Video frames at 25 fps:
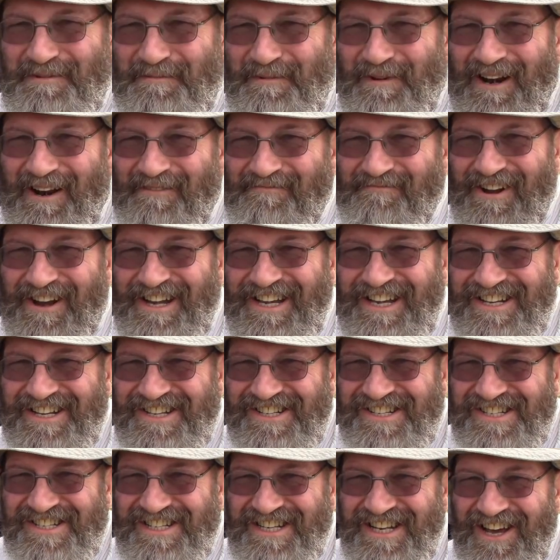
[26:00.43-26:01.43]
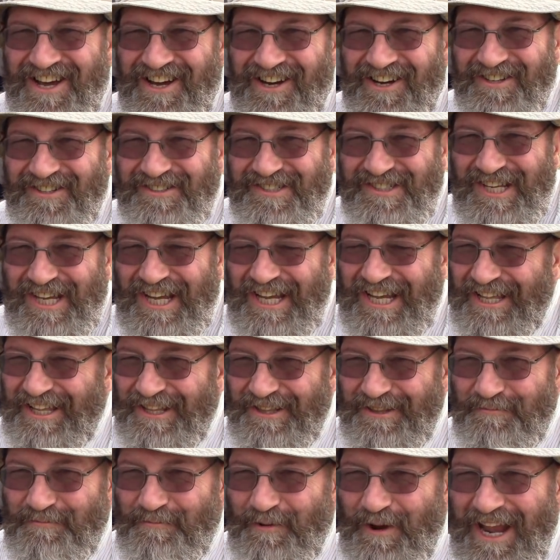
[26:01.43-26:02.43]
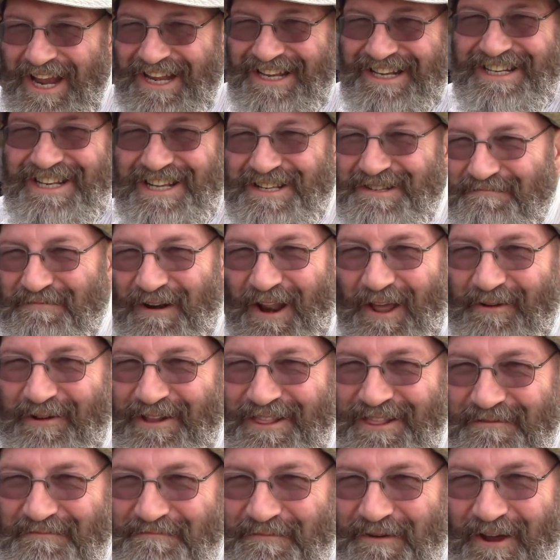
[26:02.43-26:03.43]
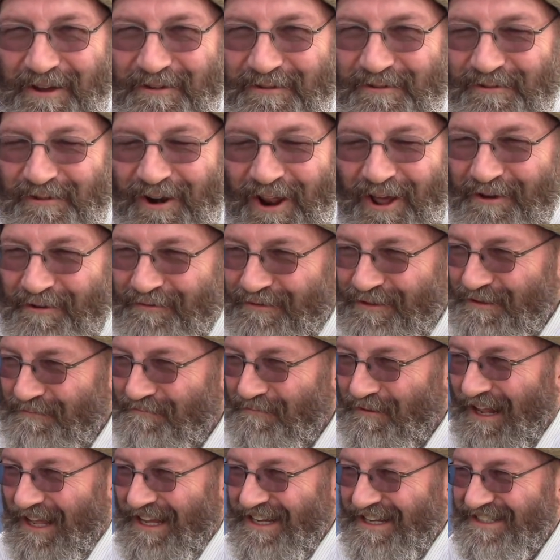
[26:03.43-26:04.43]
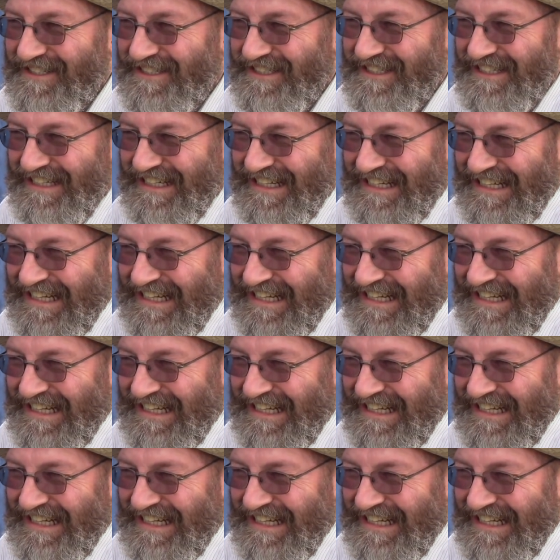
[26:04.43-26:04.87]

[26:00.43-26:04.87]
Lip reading: When I'm ready to start, the wind is blowing the boat all over the place.